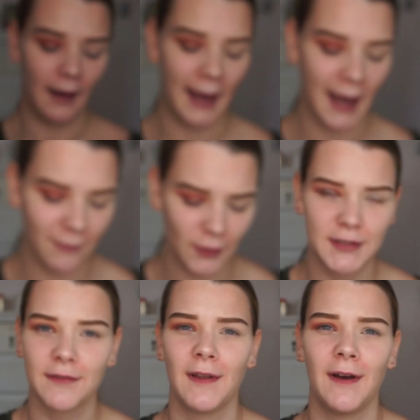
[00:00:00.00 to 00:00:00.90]
I have
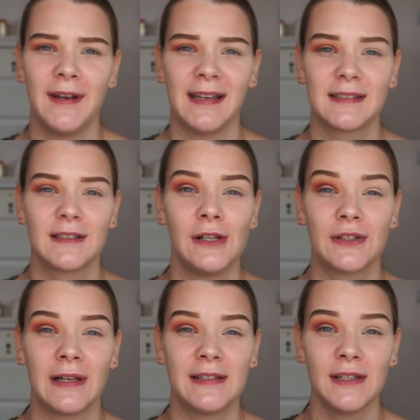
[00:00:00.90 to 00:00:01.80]
lots of the NYX
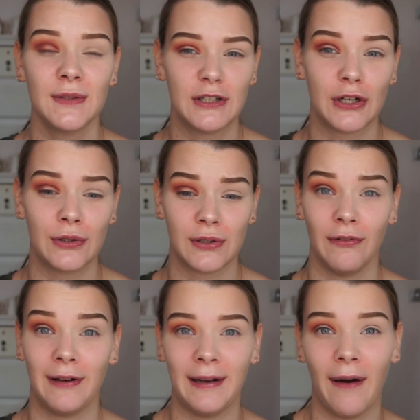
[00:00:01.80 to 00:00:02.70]
loose glitters, which are also
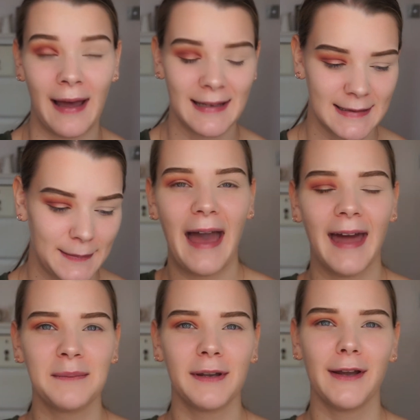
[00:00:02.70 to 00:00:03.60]
really nice.
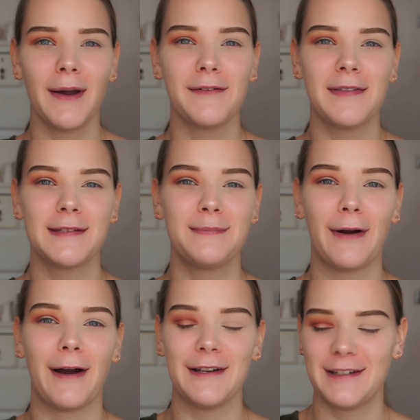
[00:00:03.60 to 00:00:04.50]
And I'm going to go in with this
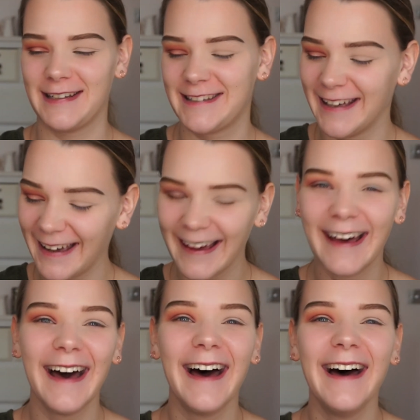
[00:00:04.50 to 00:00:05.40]
brush.
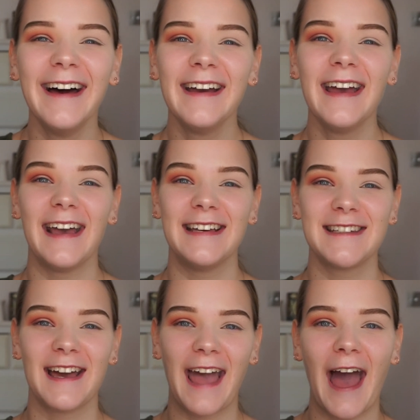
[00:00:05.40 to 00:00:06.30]
It's
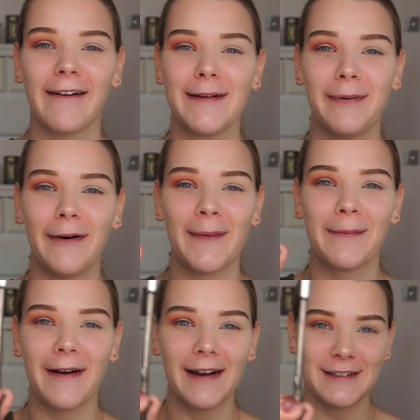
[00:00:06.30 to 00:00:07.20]
like a Harry Potter
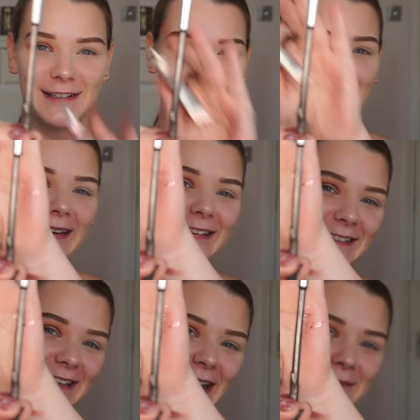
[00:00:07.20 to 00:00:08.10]
brush. It's
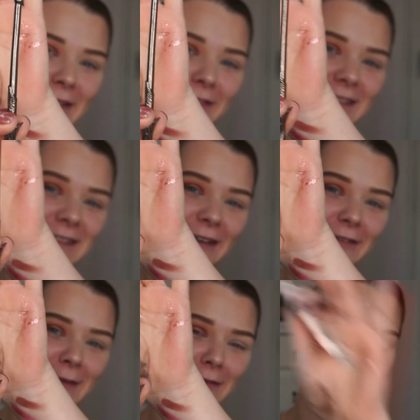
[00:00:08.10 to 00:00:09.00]
amazing. Like, my friends got
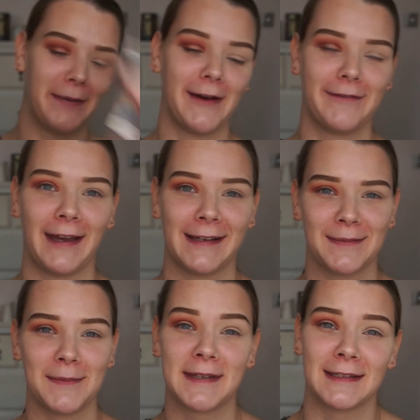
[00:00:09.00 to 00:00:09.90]
it for me for my birthday because
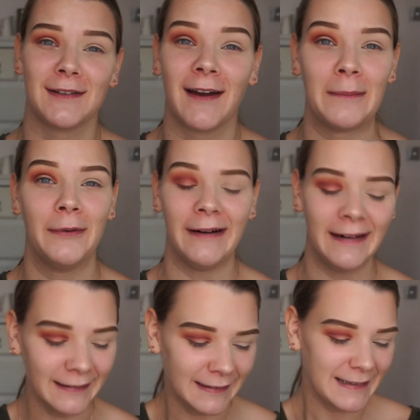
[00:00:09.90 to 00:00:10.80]
I'm obsessed with Harry
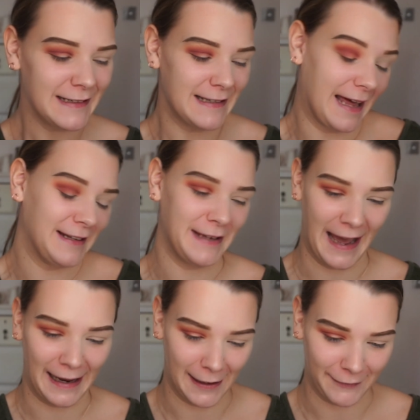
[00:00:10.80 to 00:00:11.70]
Potter. And
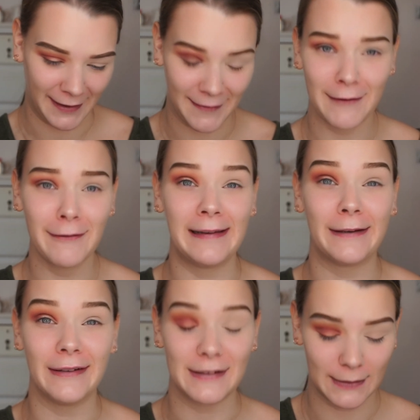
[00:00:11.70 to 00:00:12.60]
yeah, I love it. And they're really
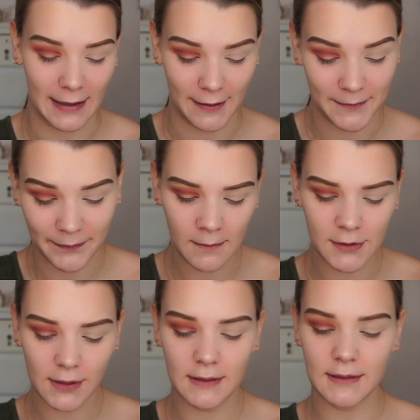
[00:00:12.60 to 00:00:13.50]
good as well. I'm
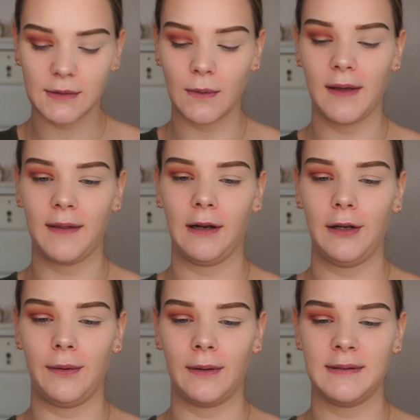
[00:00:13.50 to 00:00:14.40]
just going to squirt the
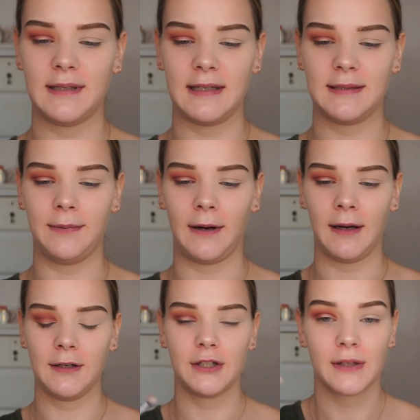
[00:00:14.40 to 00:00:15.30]
glue onto this
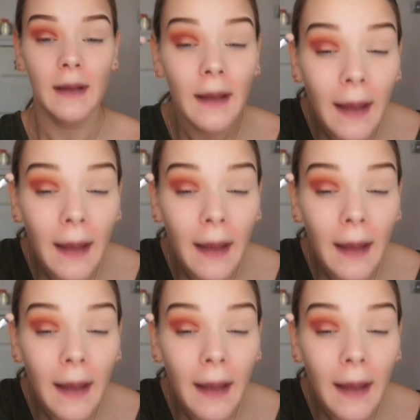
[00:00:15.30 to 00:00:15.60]
brush